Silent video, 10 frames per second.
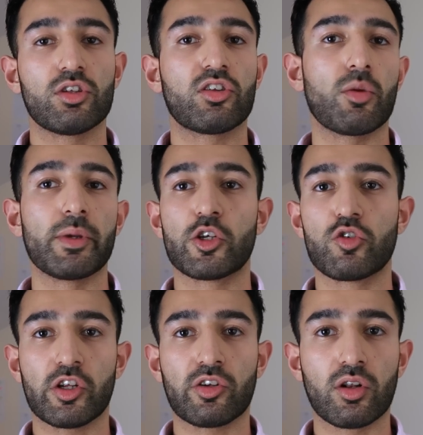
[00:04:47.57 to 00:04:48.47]
So this could be your
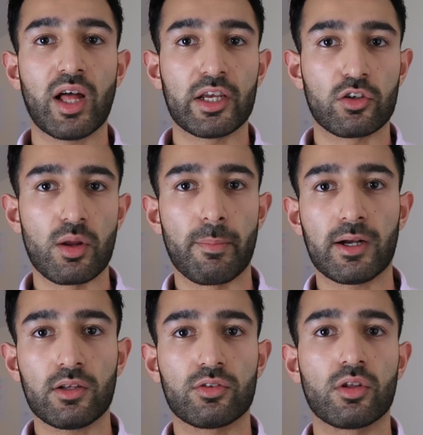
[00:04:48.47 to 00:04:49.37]
traditional high street
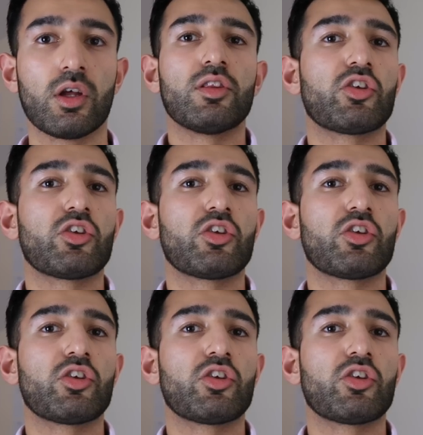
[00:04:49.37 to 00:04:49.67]
banks,